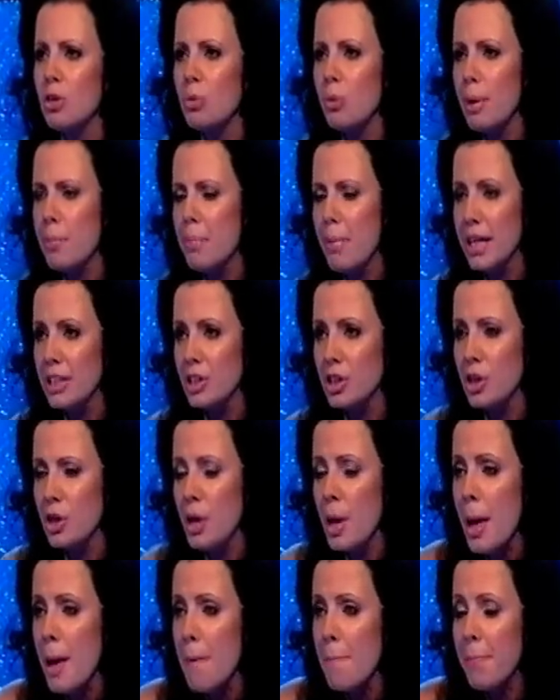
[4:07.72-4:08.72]
that we're meant
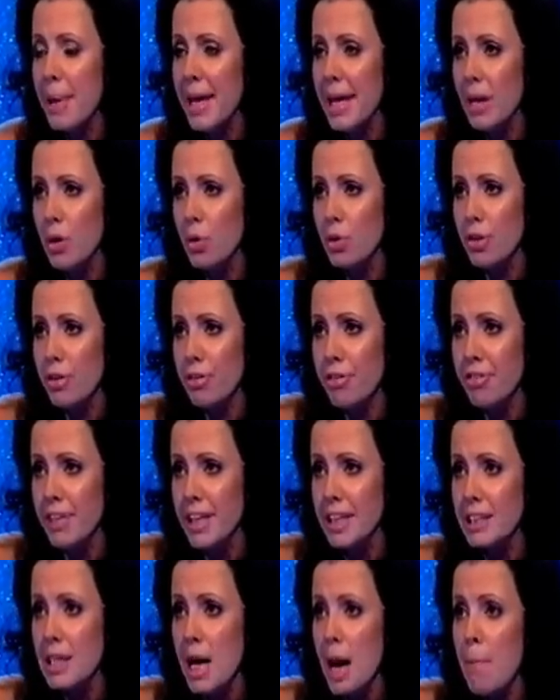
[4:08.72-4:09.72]
to peel the
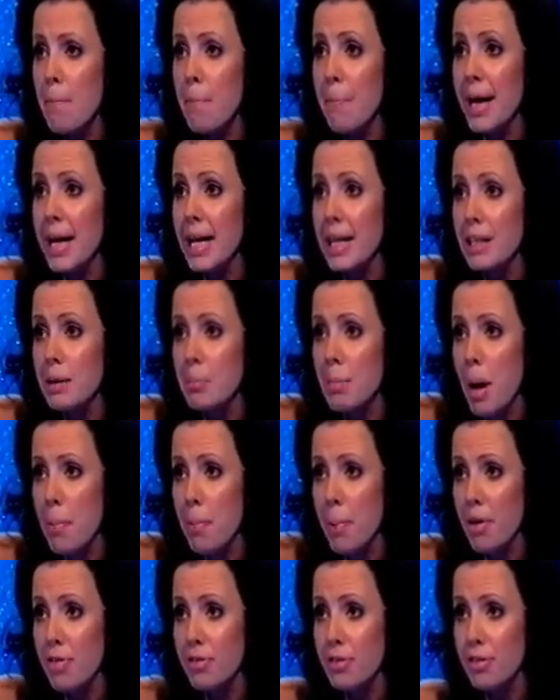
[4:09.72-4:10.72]
feet, pick them
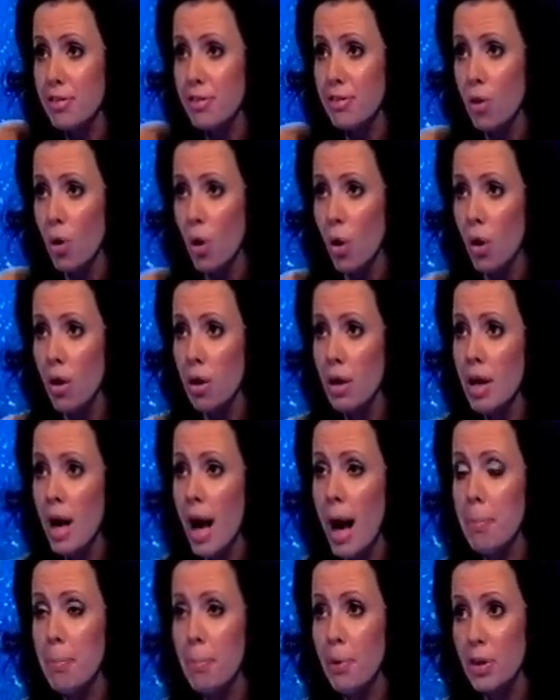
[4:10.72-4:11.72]
up off the floor
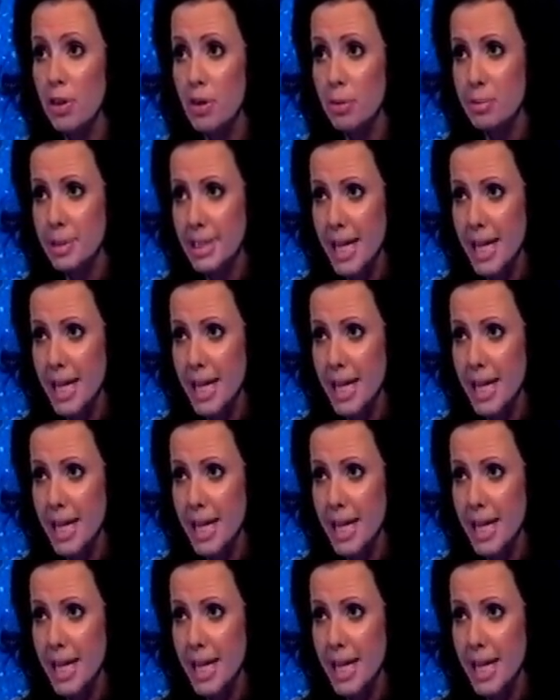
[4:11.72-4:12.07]
and put them